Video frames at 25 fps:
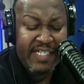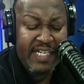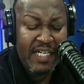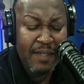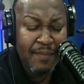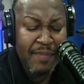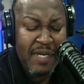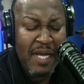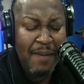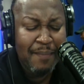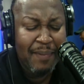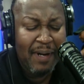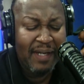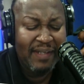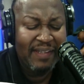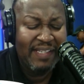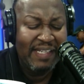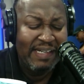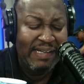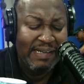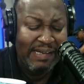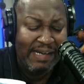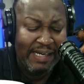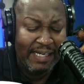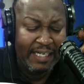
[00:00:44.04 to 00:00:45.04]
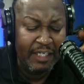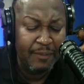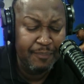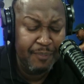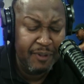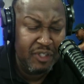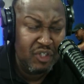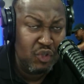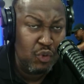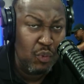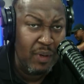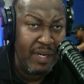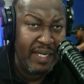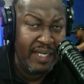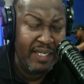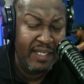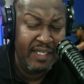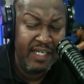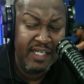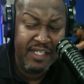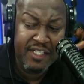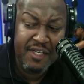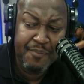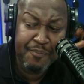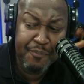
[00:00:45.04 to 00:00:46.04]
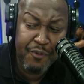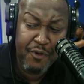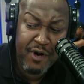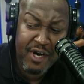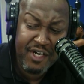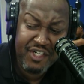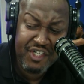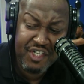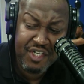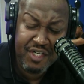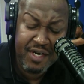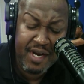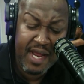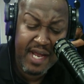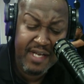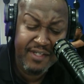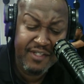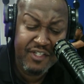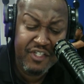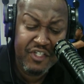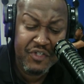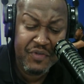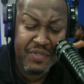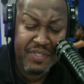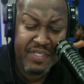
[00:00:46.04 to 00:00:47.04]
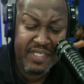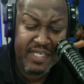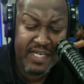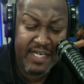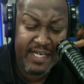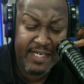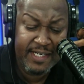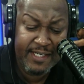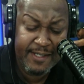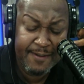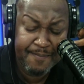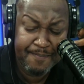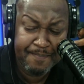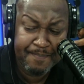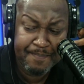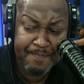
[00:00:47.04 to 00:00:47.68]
Tell me about the link between depression and suicide.